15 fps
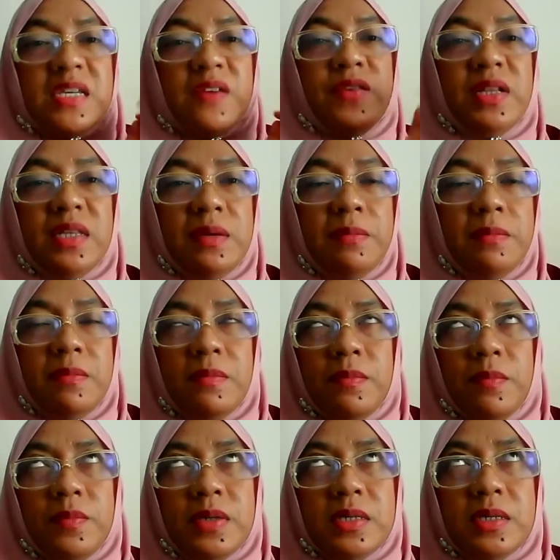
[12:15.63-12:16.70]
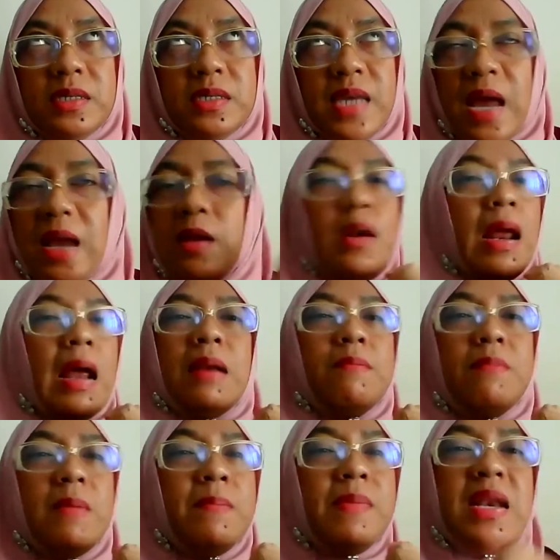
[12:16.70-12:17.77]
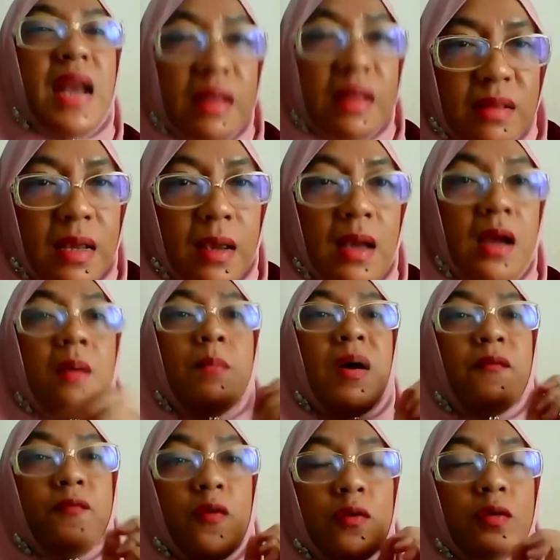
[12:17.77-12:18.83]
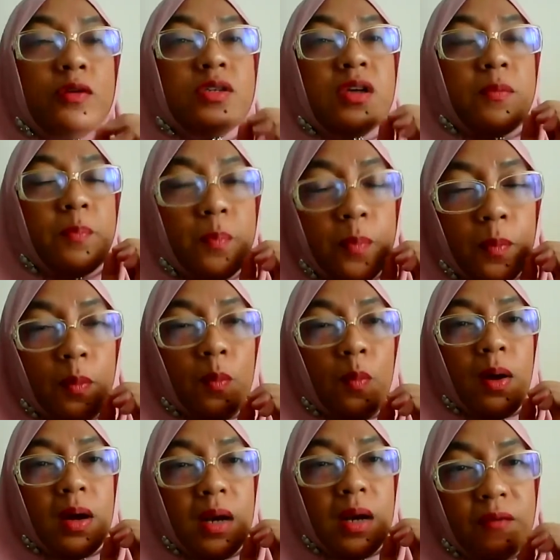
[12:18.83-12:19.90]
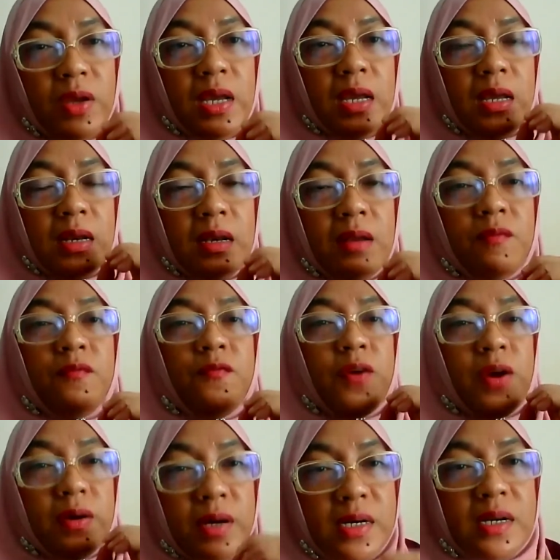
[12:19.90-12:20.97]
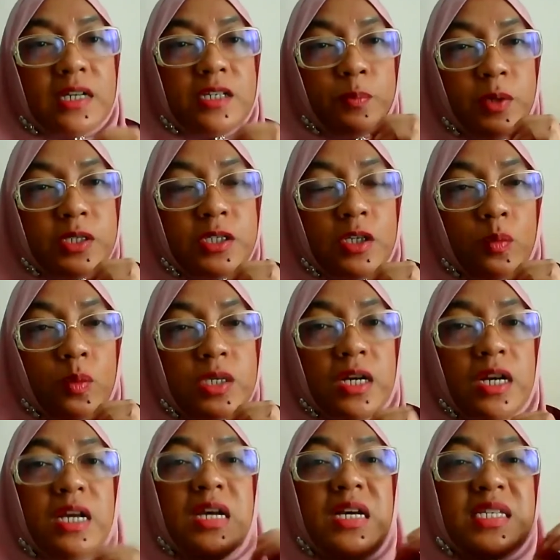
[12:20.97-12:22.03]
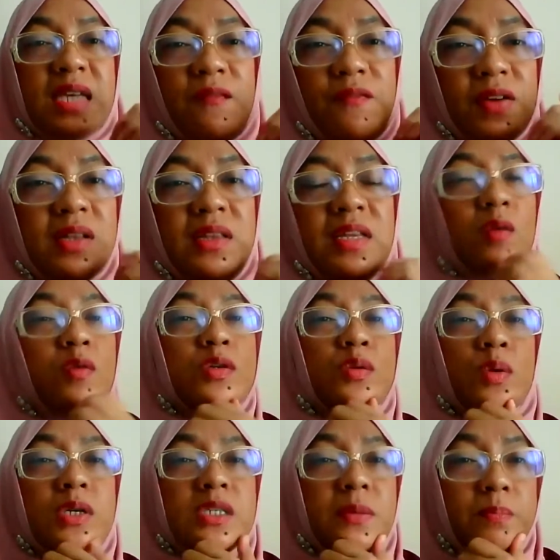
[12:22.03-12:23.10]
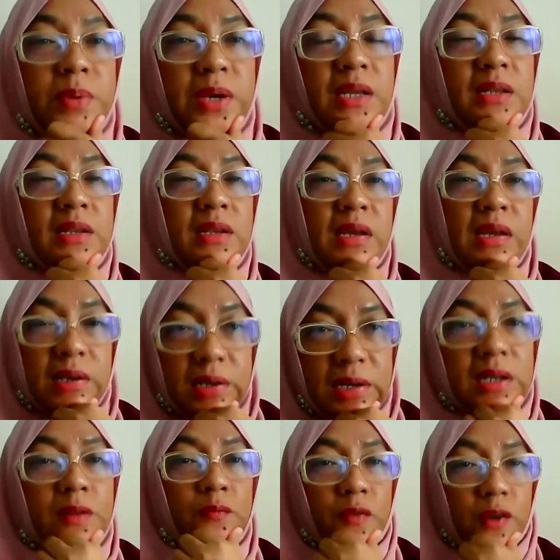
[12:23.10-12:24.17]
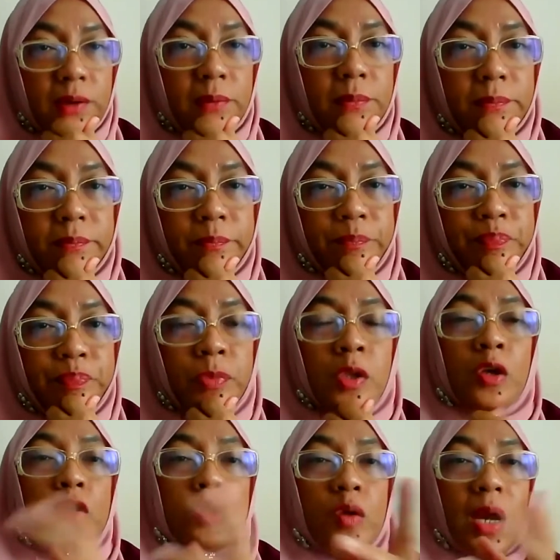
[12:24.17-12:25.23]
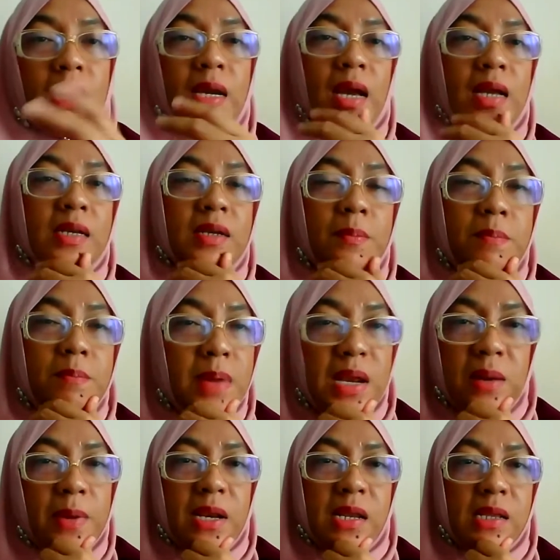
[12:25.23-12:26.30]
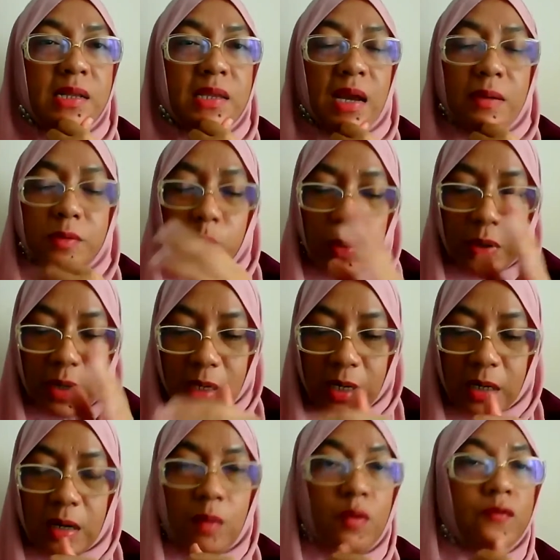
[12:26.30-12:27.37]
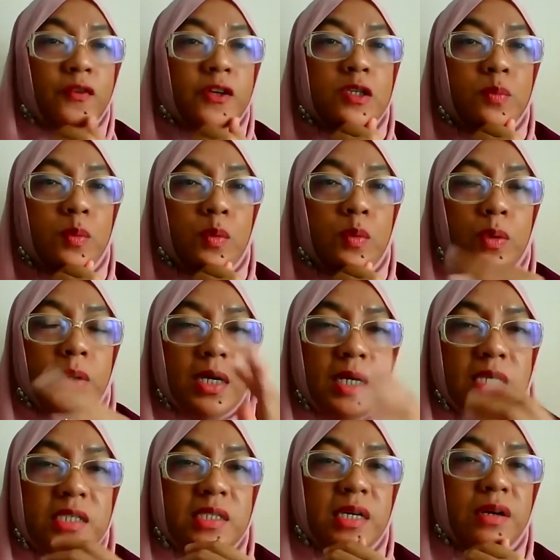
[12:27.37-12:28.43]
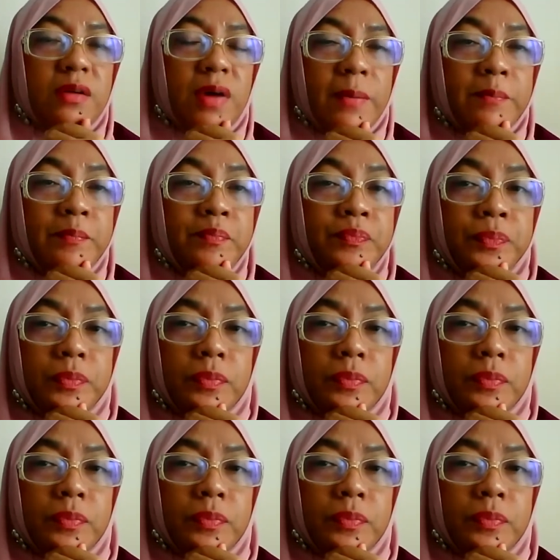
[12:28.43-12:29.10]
70 cent, not, maybe nothing. But for those of, who are living in the very desperate situation, 70 also is a big deal for them. So I get the many, many times we read in our Facebook, in Instagram,